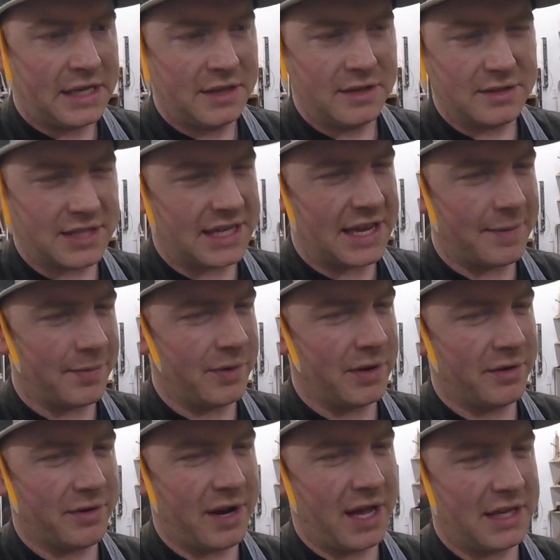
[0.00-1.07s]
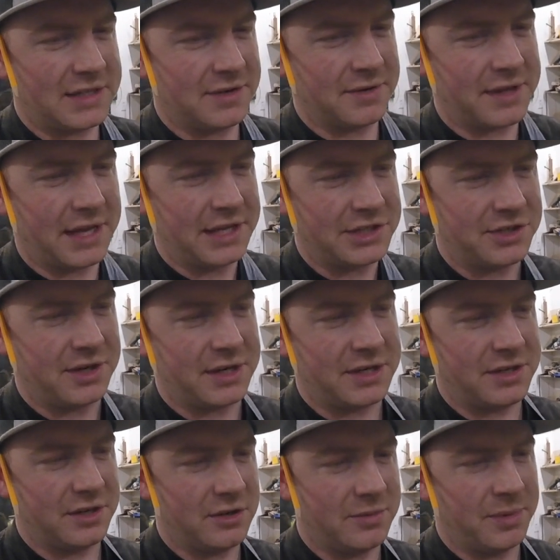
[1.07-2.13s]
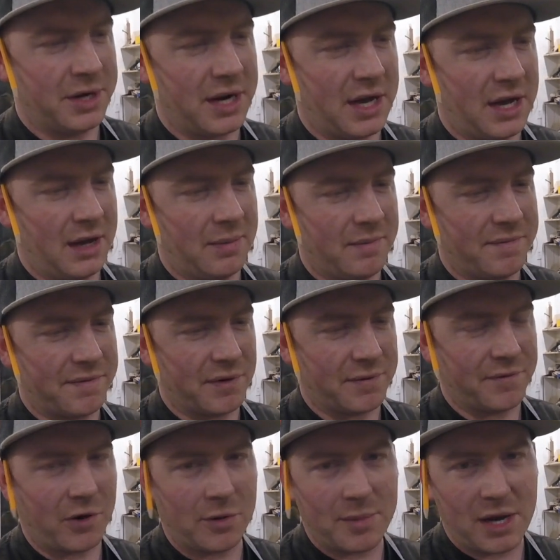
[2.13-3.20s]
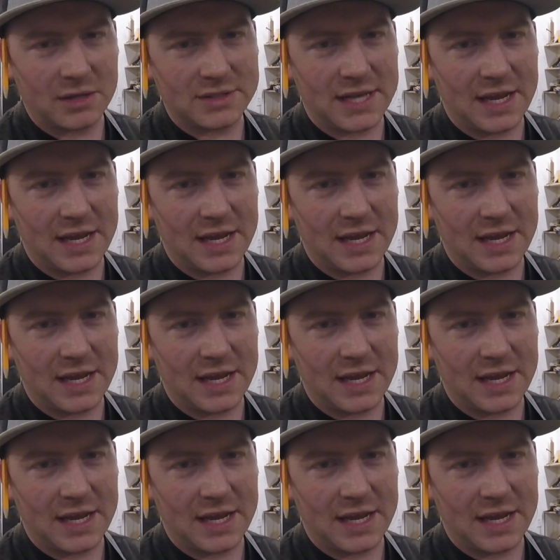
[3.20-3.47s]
There's a couple other nicer things you can do, but for farmhouse